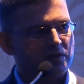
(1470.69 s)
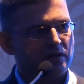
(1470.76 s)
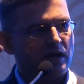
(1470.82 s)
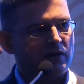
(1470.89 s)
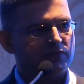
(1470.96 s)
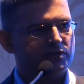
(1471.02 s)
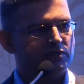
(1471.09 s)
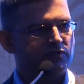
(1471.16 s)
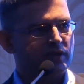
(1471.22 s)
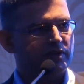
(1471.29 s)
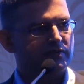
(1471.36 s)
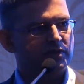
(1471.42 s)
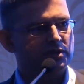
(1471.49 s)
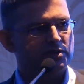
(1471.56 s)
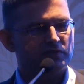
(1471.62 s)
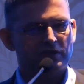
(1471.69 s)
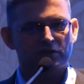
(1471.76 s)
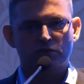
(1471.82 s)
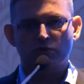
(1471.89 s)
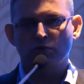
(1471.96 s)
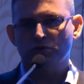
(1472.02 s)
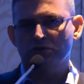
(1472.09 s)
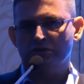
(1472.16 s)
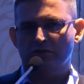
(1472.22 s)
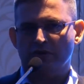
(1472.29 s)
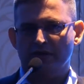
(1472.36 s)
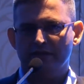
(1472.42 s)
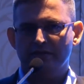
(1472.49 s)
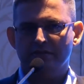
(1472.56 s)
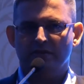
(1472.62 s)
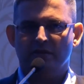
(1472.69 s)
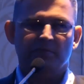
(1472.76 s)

after 5 years, we go to the right.